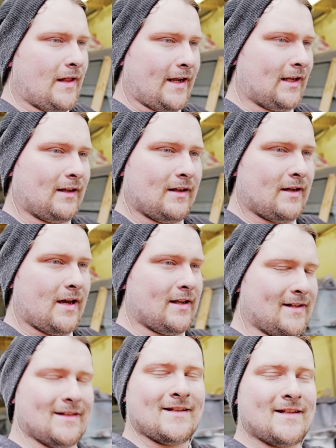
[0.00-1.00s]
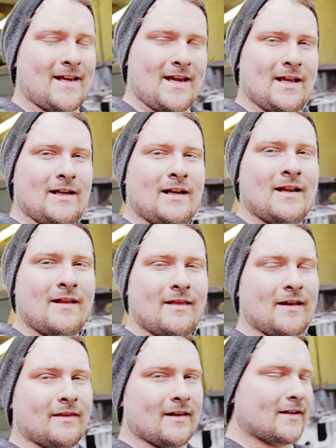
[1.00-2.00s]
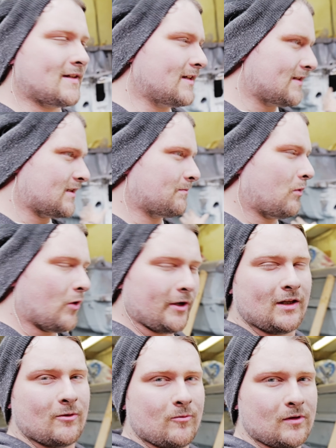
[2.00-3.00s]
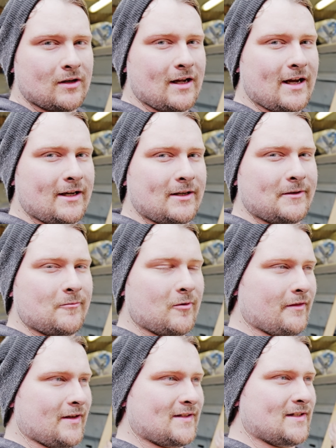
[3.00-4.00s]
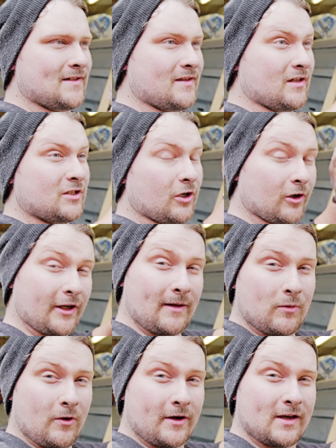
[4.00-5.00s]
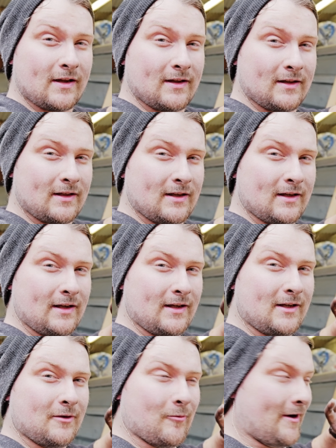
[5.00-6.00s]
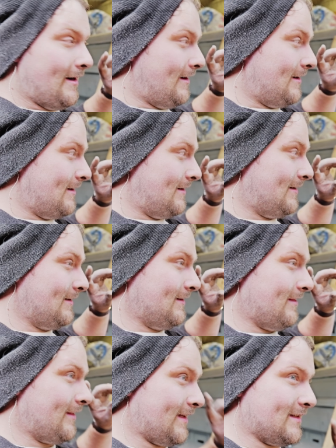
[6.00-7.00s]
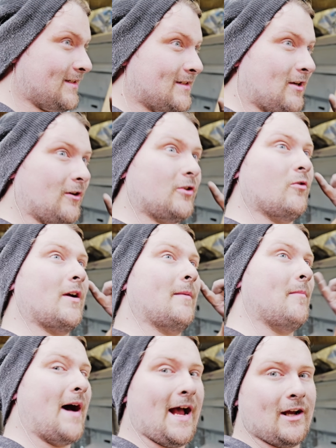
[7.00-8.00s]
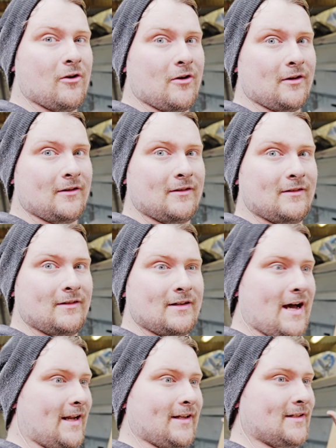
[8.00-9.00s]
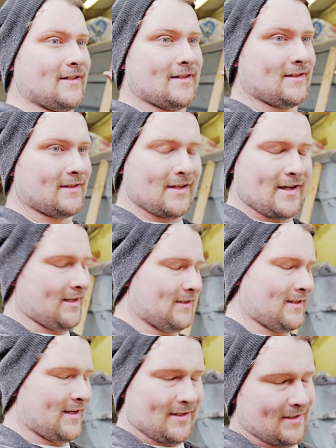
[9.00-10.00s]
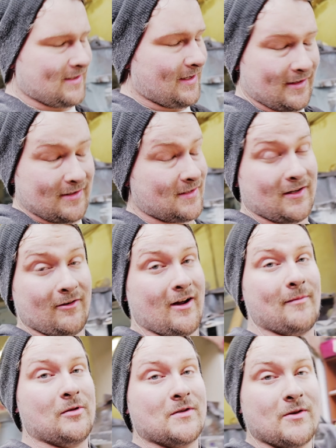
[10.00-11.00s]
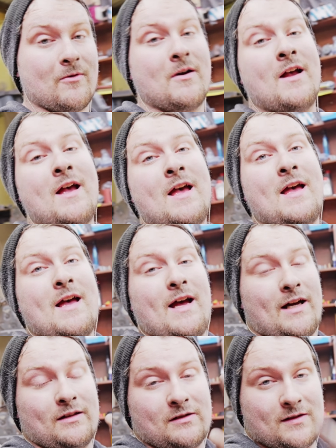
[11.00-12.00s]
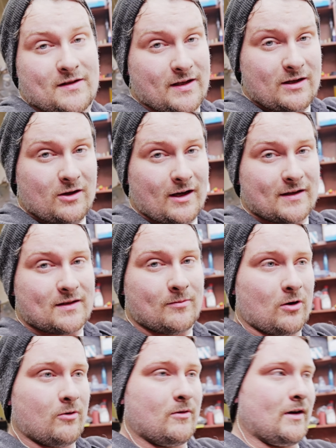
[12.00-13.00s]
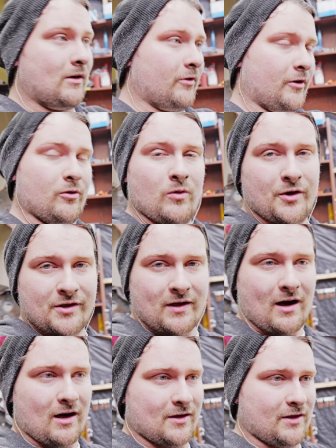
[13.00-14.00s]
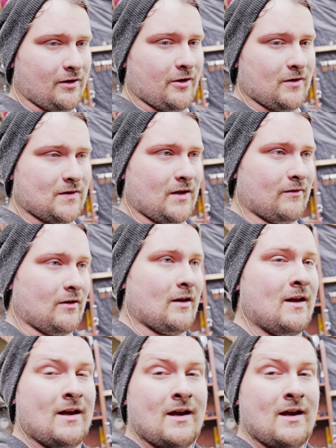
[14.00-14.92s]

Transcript: Like, it's insane that this is the point that we're at, where this is the turning point, where things start going back on, and it's incredible. So I'll see you guys tomorrow. I'm going to go wash the car, chill out this evening.